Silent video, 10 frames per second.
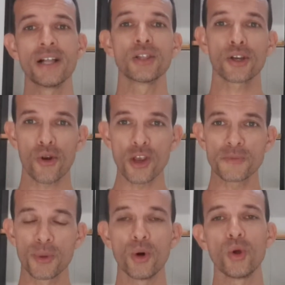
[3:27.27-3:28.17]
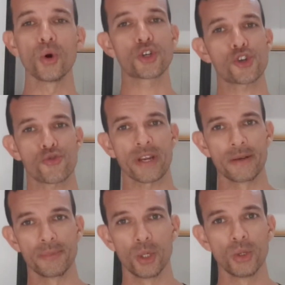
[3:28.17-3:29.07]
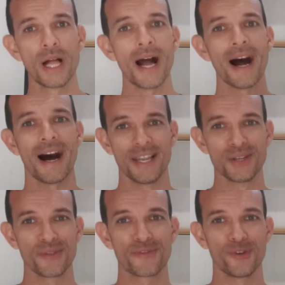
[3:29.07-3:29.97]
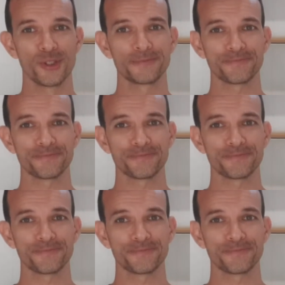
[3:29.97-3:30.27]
lacrosse ball or trigger ball under the foot.